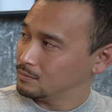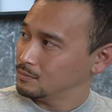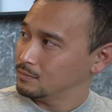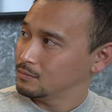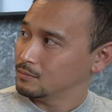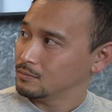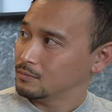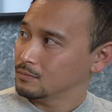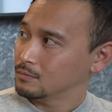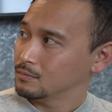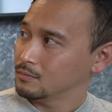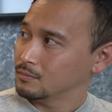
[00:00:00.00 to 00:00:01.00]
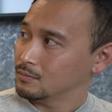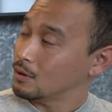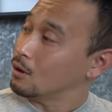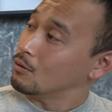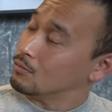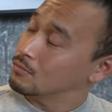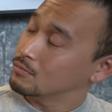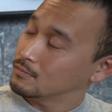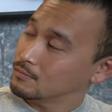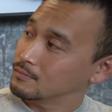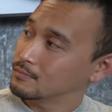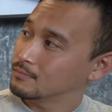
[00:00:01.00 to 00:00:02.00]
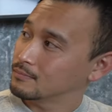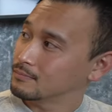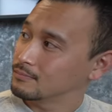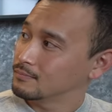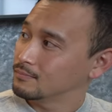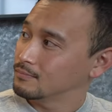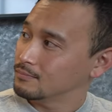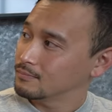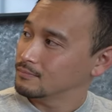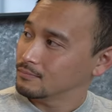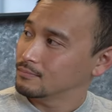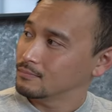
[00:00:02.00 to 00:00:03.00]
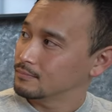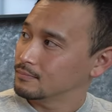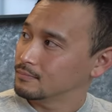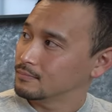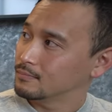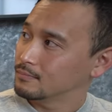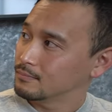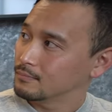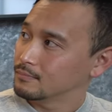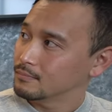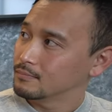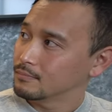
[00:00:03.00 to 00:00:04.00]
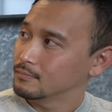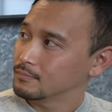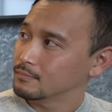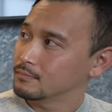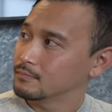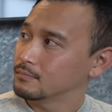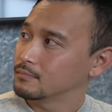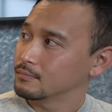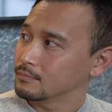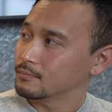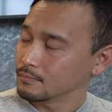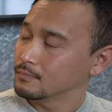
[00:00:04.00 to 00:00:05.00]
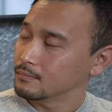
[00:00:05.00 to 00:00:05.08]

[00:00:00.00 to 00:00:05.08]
This person isn't speaking.